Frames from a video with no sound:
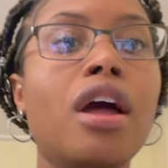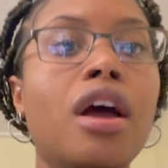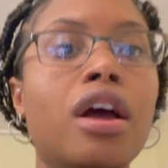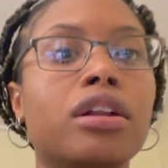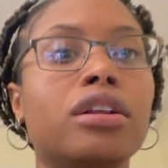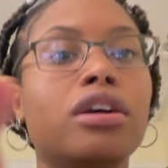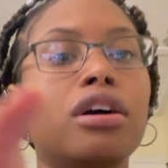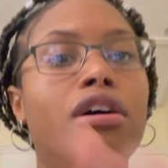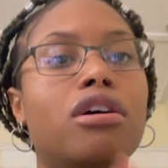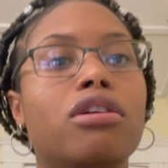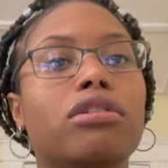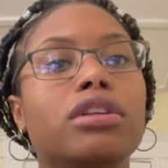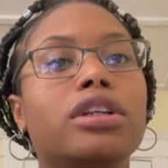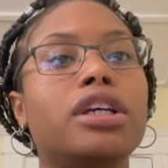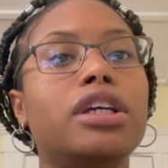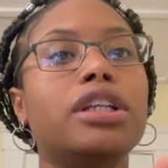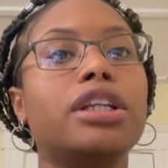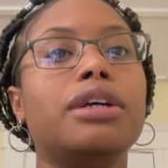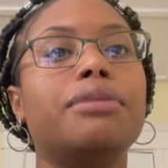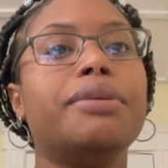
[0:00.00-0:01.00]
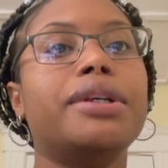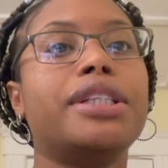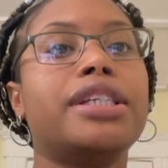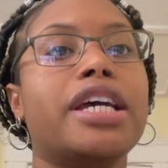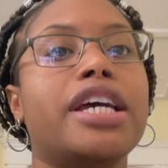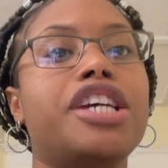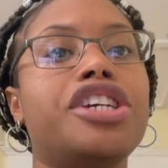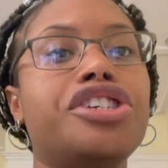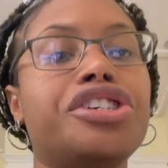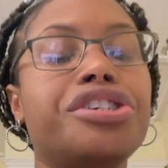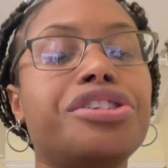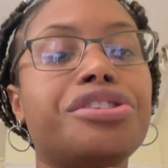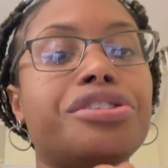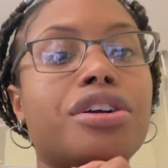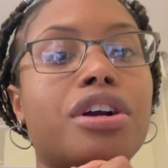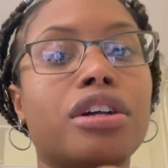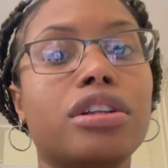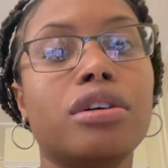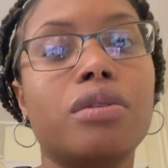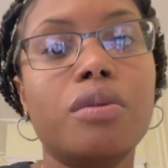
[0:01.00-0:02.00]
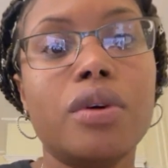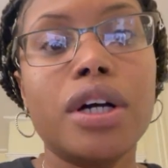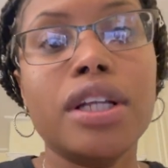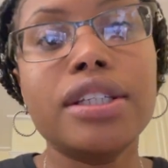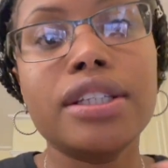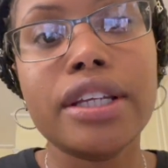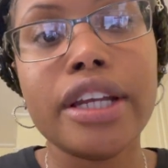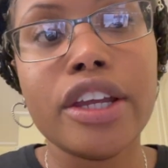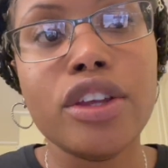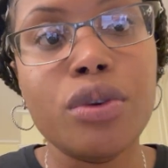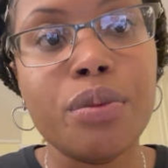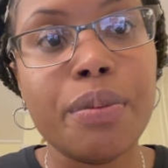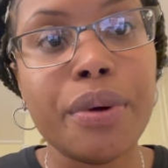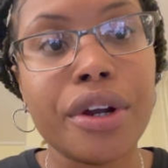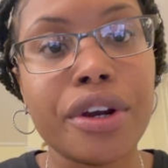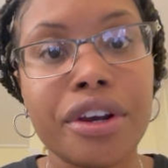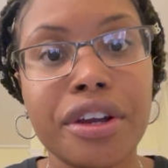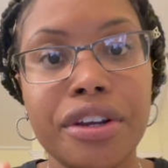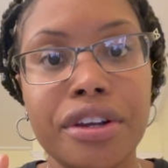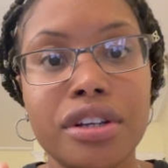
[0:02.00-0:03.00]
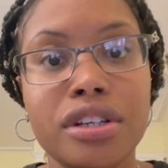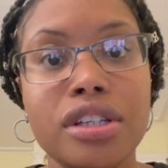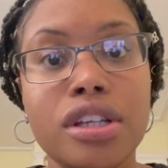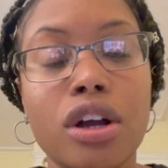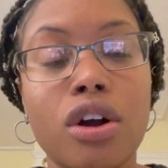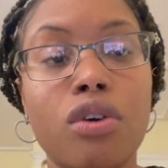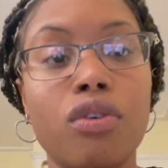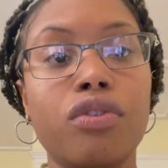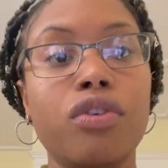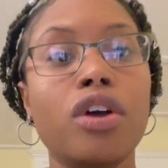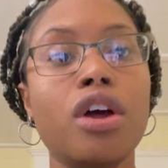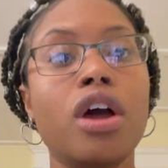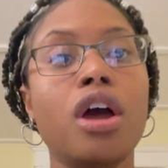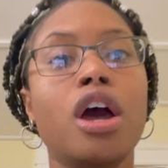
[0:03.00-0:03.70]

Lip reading: the only limitations are the ones that you put on yourself.